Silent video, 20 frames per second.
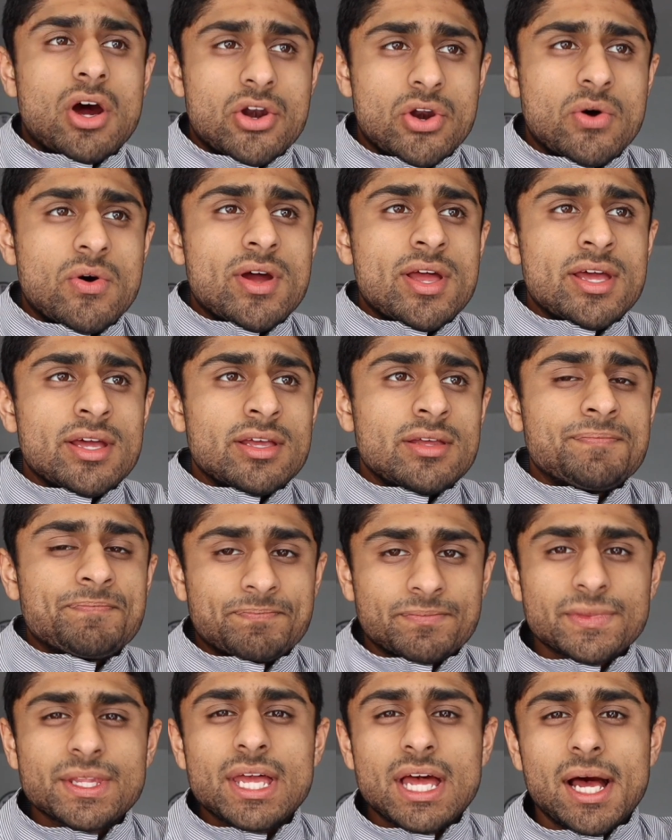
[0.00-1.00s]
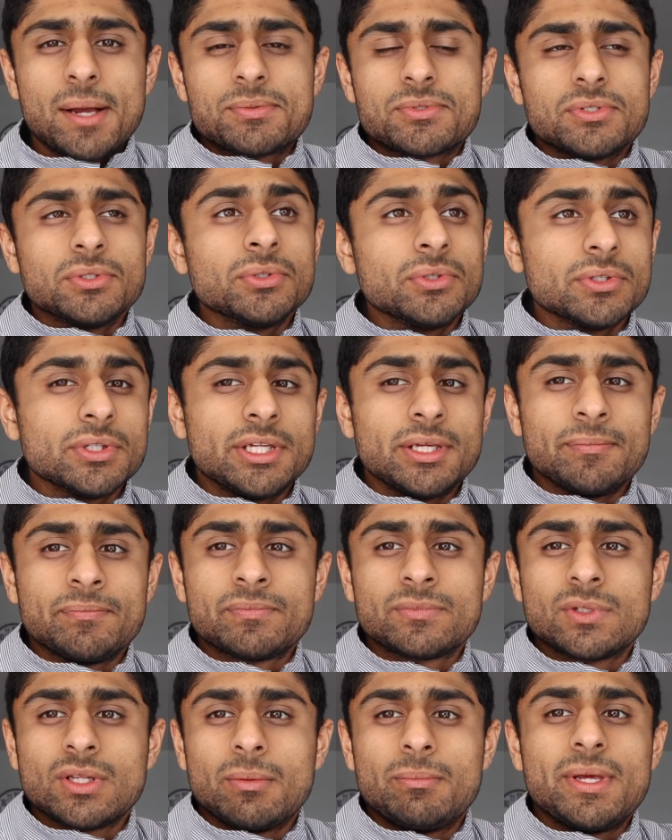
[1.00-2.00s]
Annoying? Absolutely.
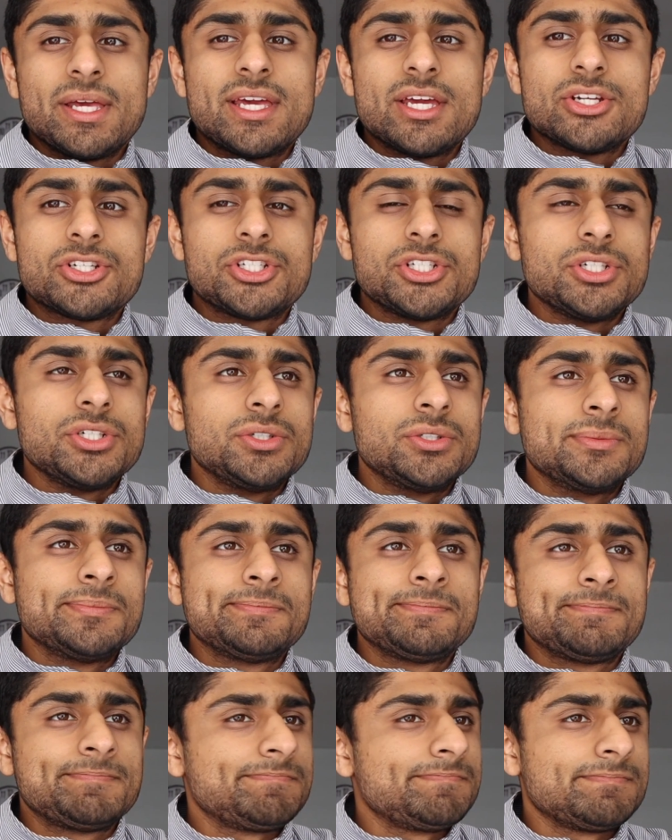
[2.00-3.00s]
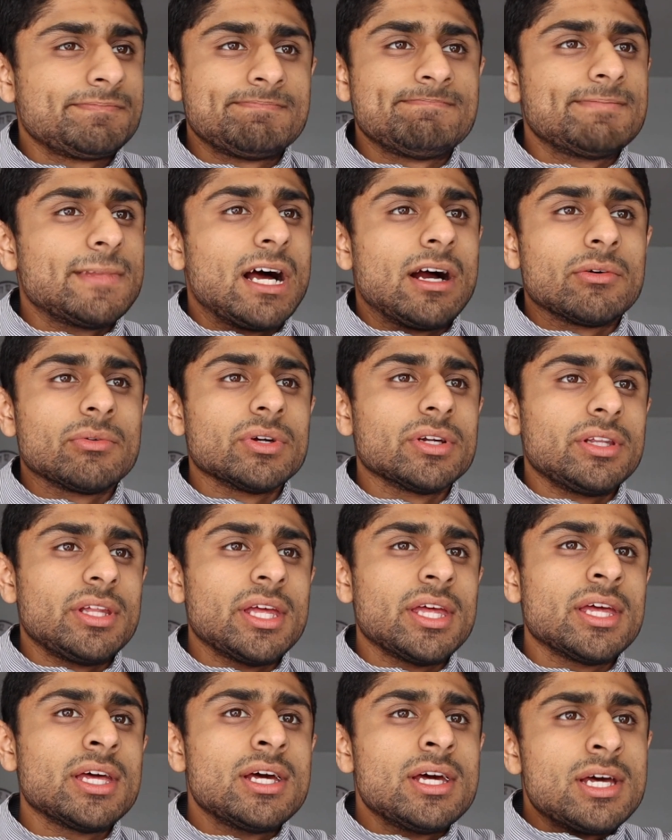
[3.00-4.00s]
A big issue? Not
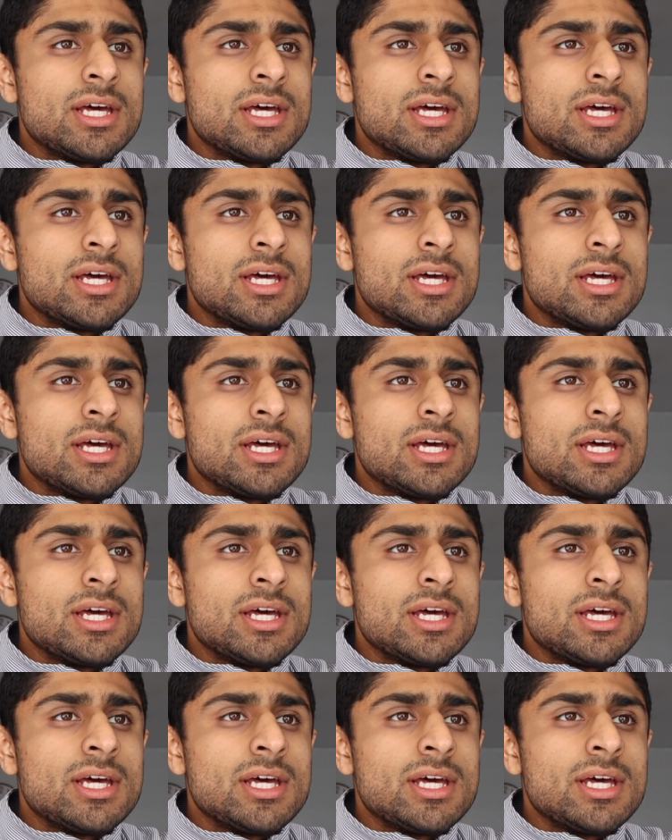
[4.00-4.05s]
really.